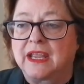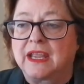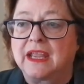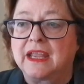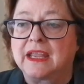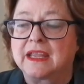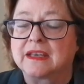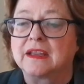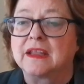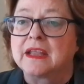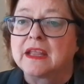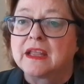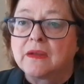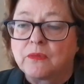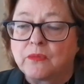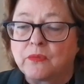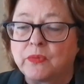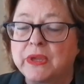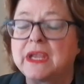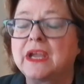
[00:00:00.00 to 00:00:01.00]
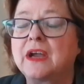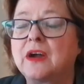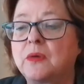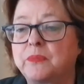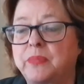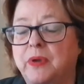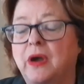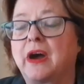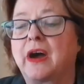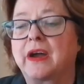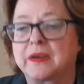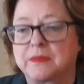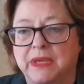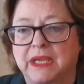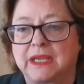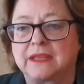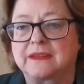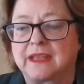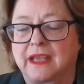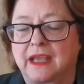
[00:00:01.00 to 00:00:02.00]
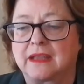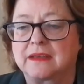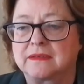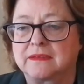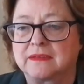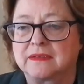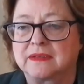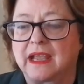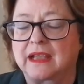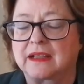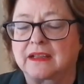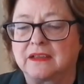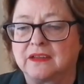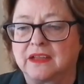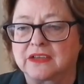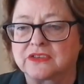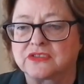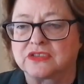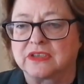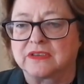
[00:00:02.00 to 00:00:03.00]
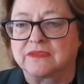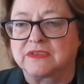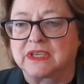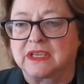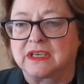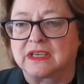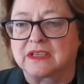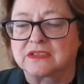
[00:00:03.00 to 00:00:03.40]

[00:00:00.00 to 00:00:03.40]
And we help automate that that collection of data.